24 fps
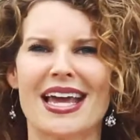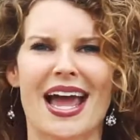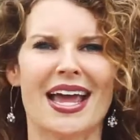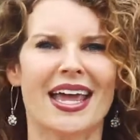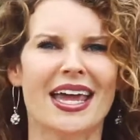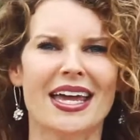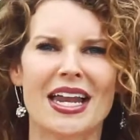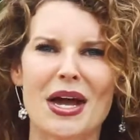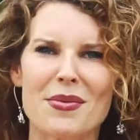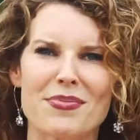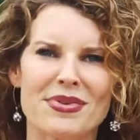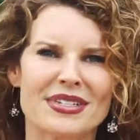I
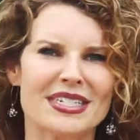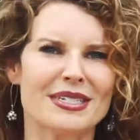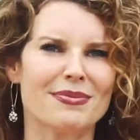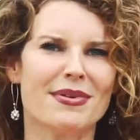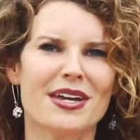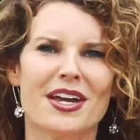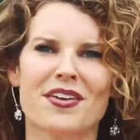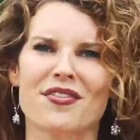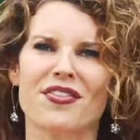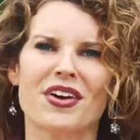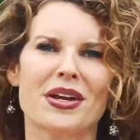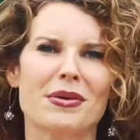get up and
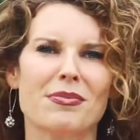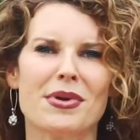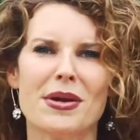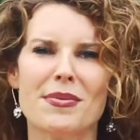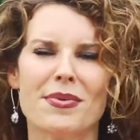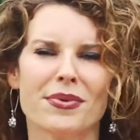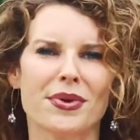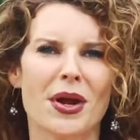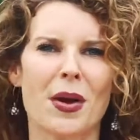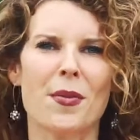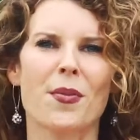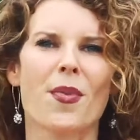speak in front of
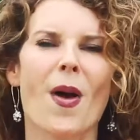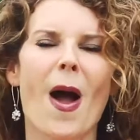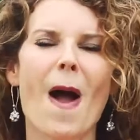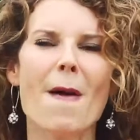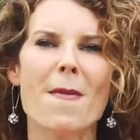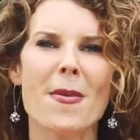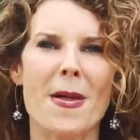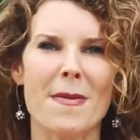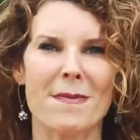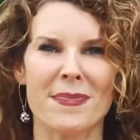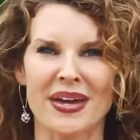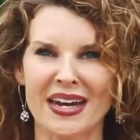people, no
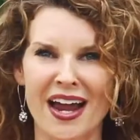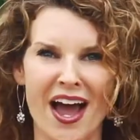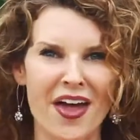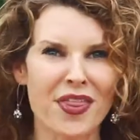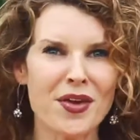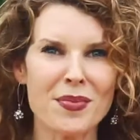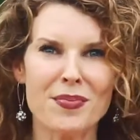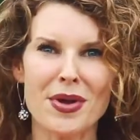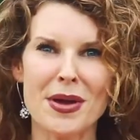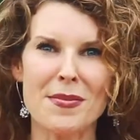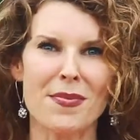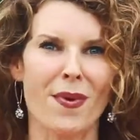problem. But
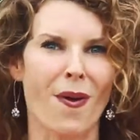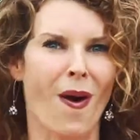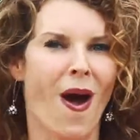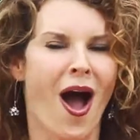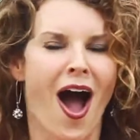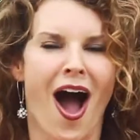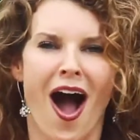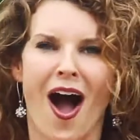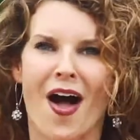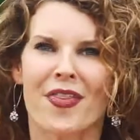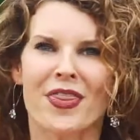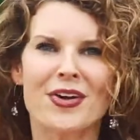other people,
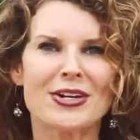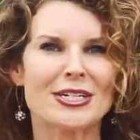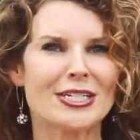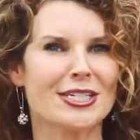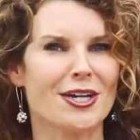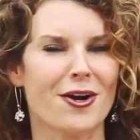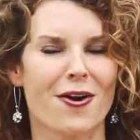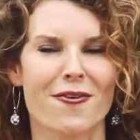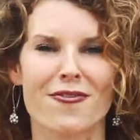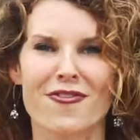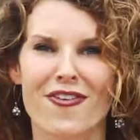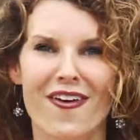they're
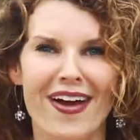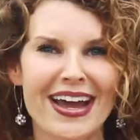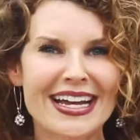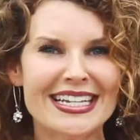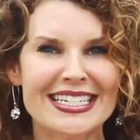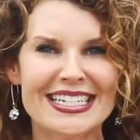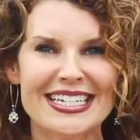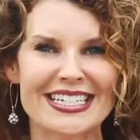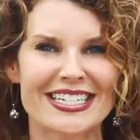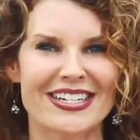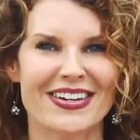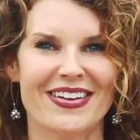so afraid
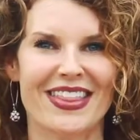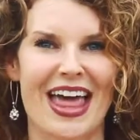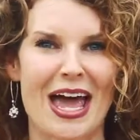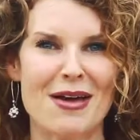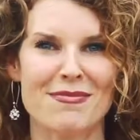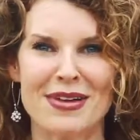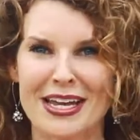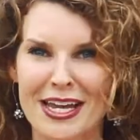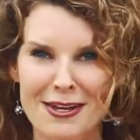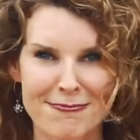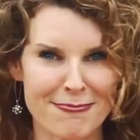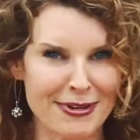to do that.
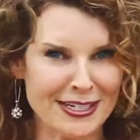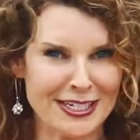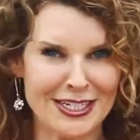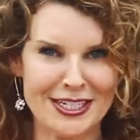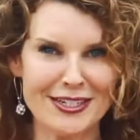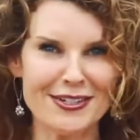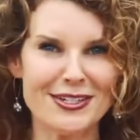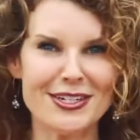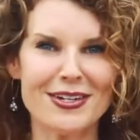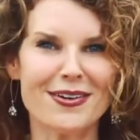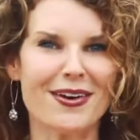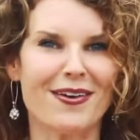But, but
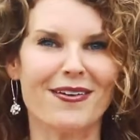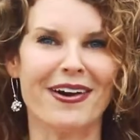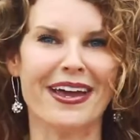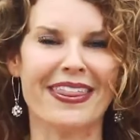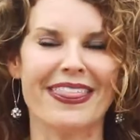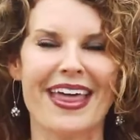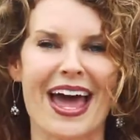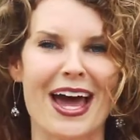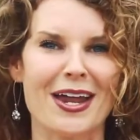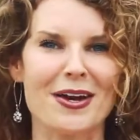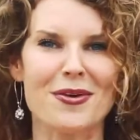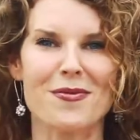you do it
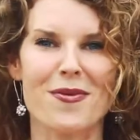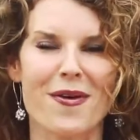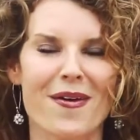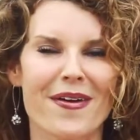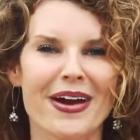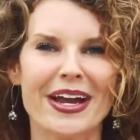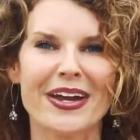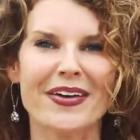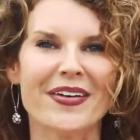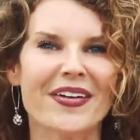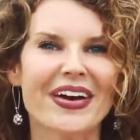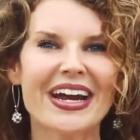without a
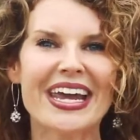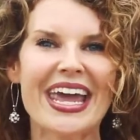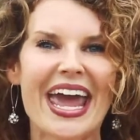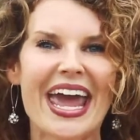worry or a